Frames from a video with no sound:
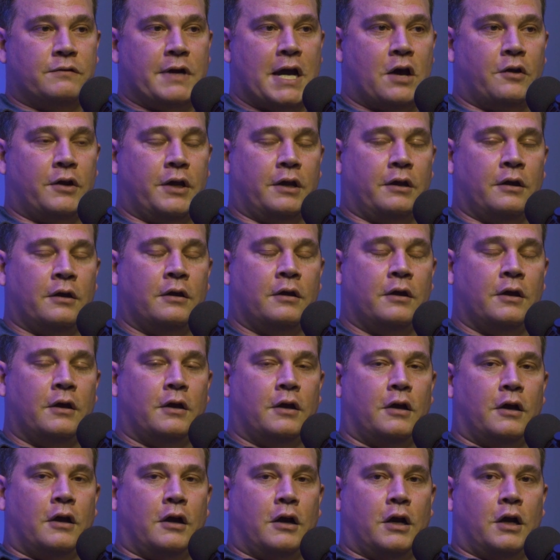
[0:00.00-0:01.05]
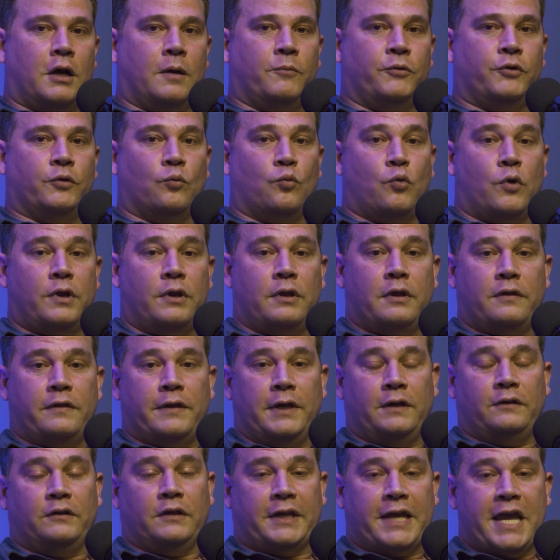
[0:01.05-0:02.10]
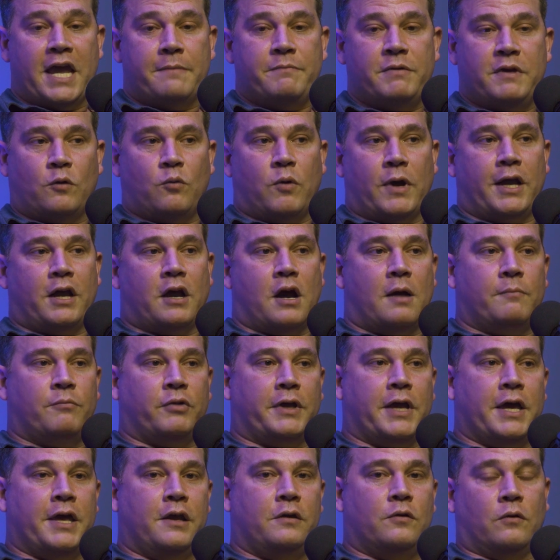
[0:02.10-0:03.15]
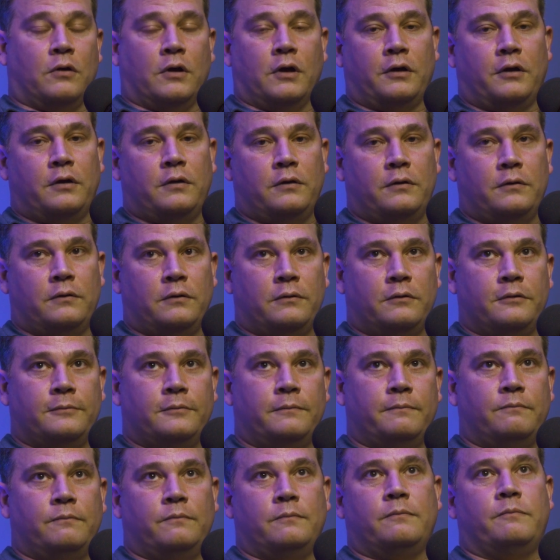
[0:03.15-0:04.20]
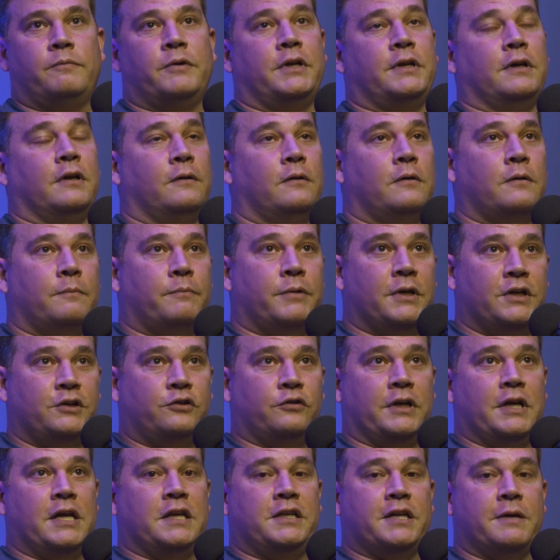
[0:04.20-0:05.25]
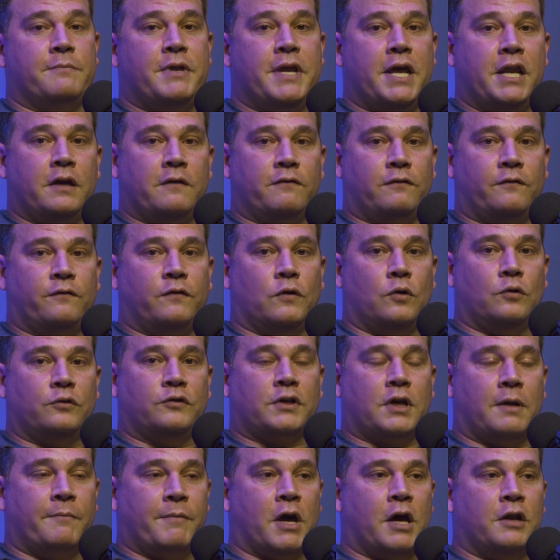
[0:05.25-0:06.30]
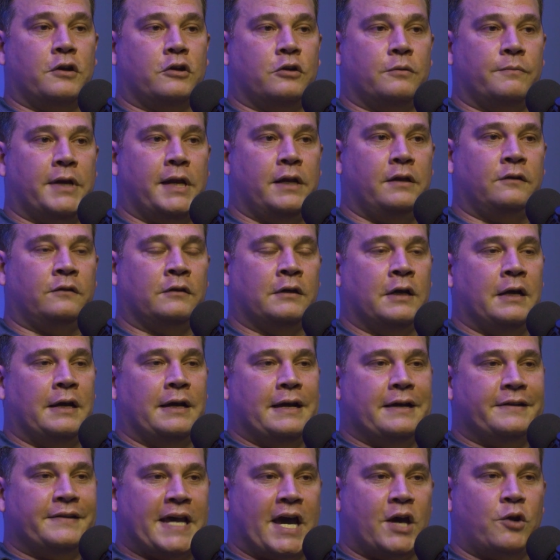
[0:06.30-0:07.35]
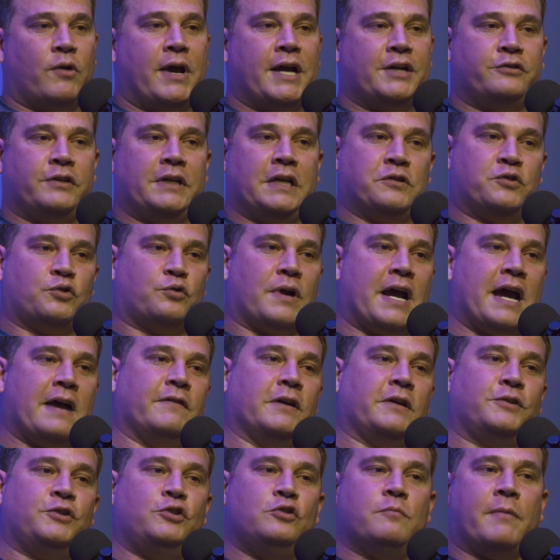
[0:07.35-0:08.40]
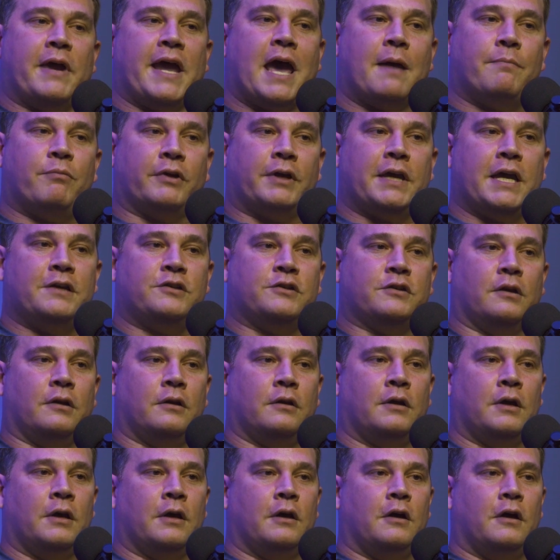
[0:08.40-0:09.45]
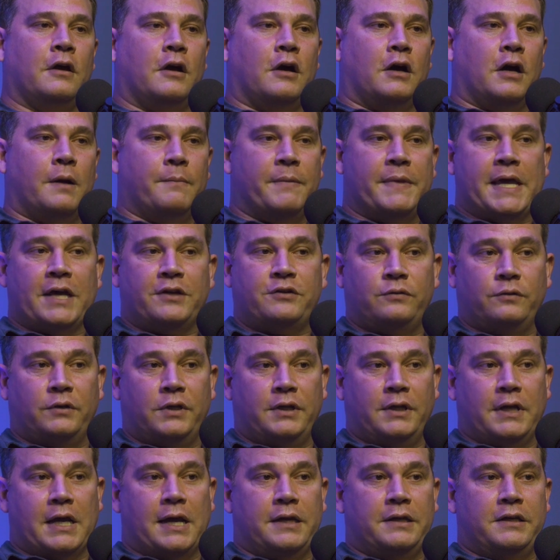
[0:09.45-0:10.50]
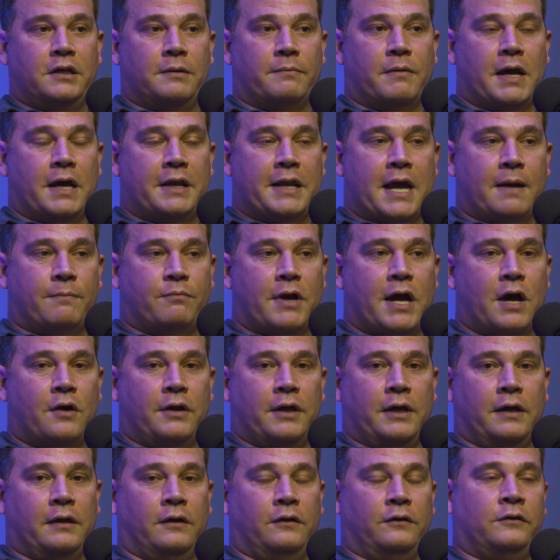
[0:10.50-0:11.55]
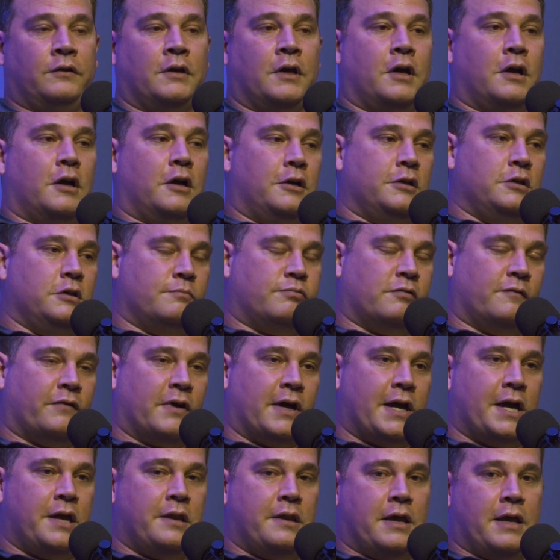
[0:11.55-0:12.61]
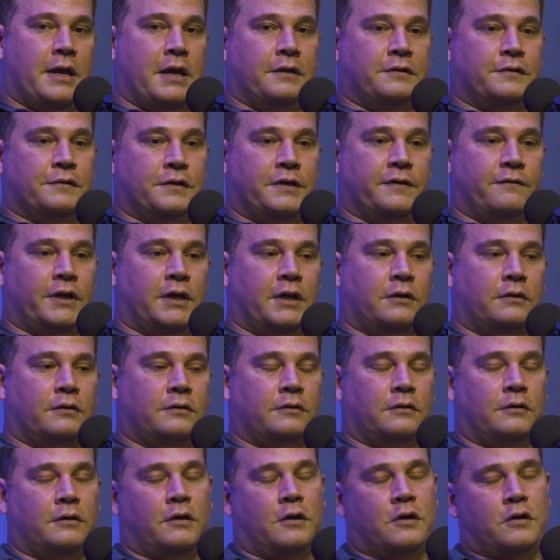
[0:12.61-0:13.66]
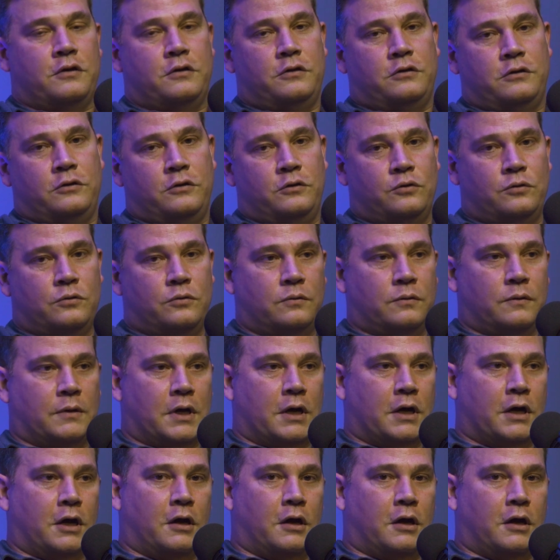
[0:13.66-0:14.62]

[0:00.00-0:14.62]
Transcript: routing. So one of the things that can be quite complicated or potentially intimidating for folks coming onto Kubernetes is how do I actually get traffic to my application? And that's really the idea behind app routing is you provide a certificate, you